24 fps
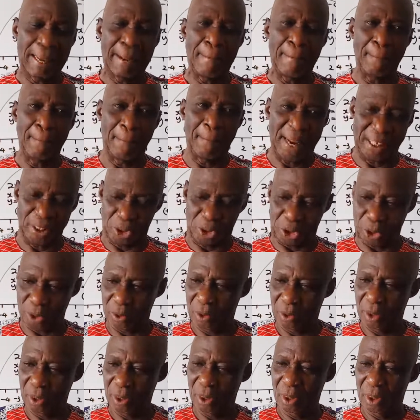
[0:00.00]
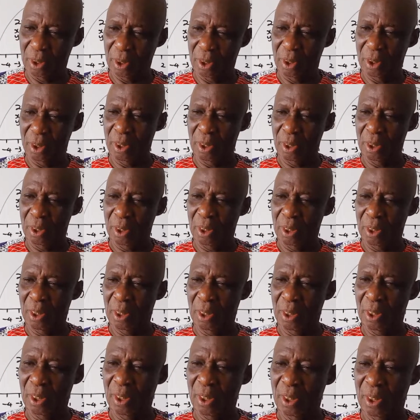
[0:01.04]
pencil.
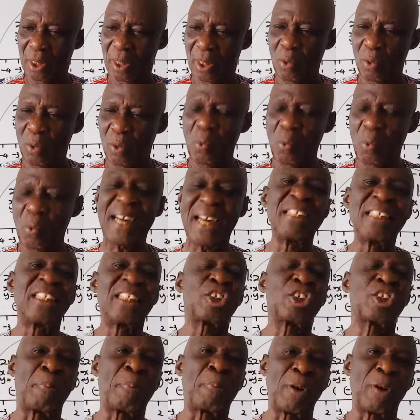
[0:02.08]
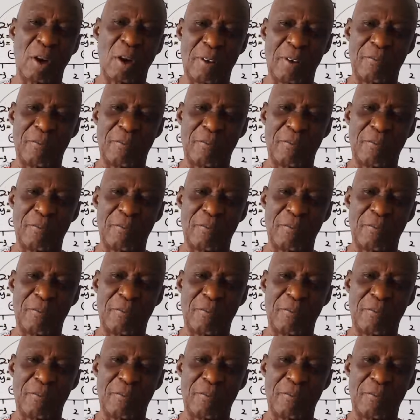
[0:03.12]
Where is the support coming from?